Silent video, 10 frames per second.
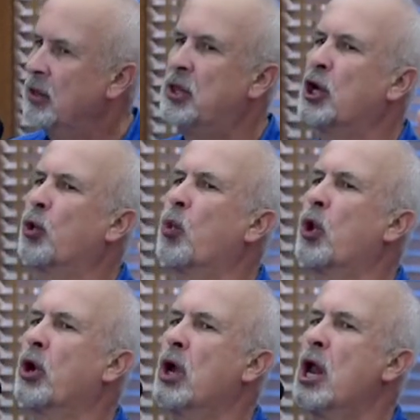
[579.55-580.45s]
There
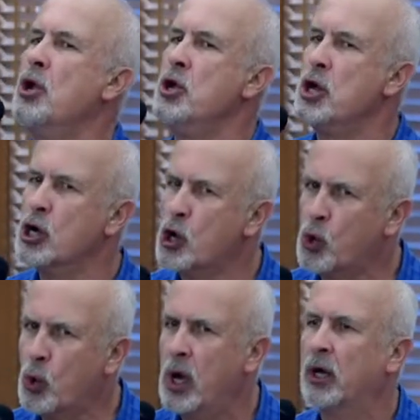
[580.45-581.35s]
were
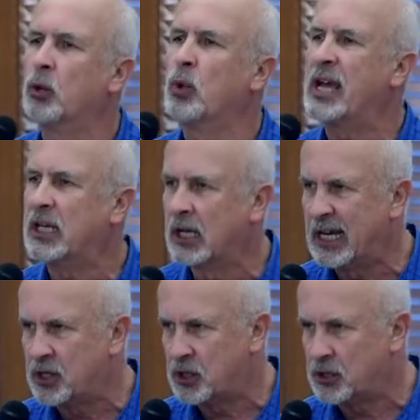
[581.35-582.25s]
no
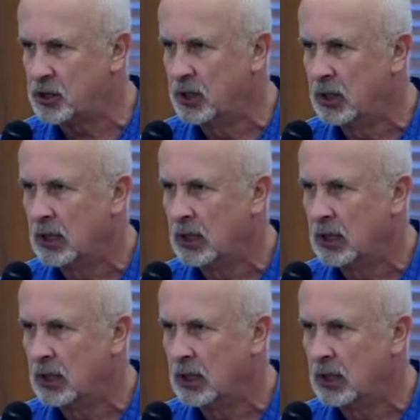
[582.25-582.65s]
regulations.